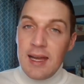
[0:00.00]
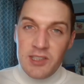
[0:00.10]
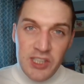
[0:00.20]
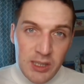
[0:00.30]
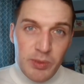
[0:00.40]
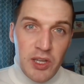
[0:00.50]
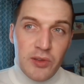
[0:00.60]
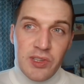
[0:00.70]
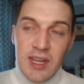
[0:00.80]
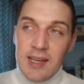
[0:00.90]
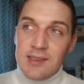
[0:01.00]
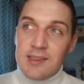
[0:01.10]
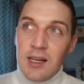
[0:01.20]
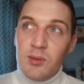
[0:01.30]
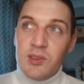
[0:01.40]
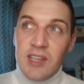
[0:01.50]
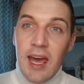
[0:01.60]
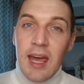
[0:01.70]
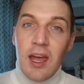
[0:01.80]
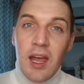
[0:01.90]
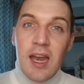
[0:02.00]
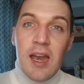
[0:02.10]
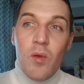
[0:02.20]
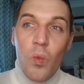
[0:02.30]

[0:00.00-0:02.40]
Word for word: And she's been using this, I would say,